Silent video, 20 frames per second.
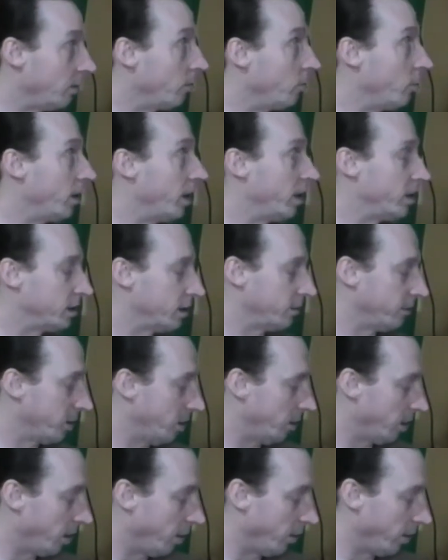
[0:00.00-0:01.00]
What else have I
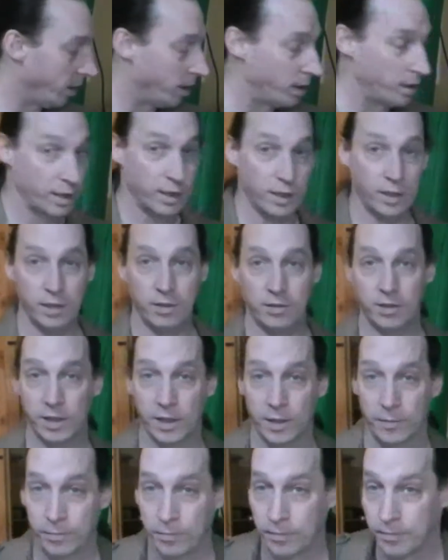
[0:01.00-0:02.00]
got going? Oh yeah,